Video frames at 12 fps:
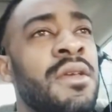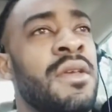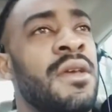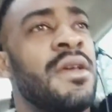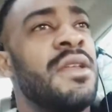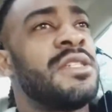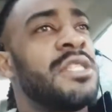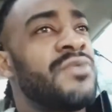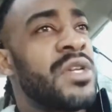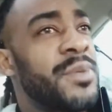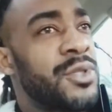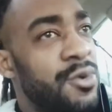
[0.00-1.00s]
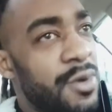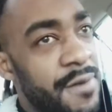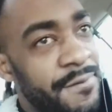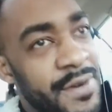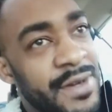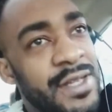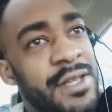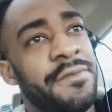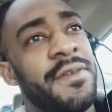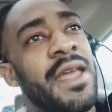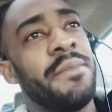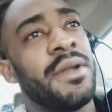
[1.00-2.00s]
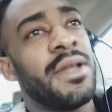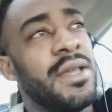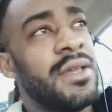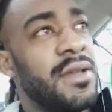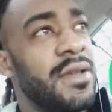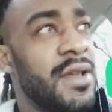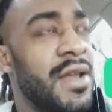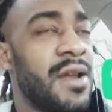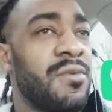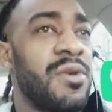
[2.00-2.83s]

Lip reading: This is Respiratory and Fitness family, and we